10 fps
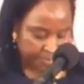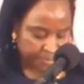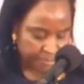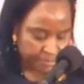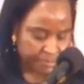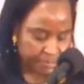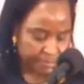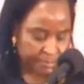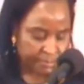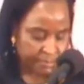
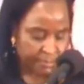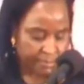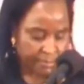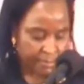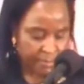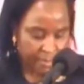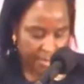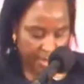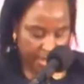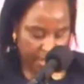
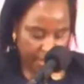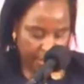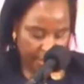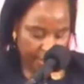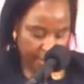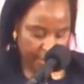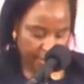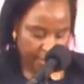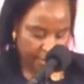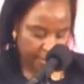
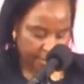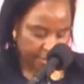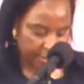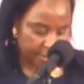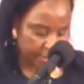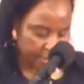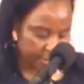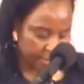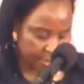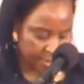
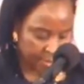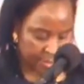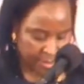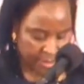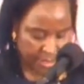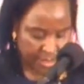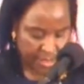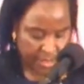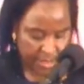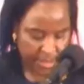
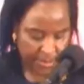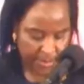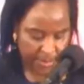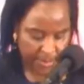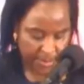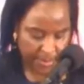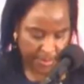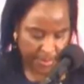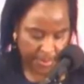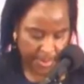
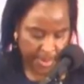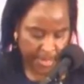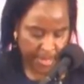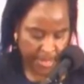(silence)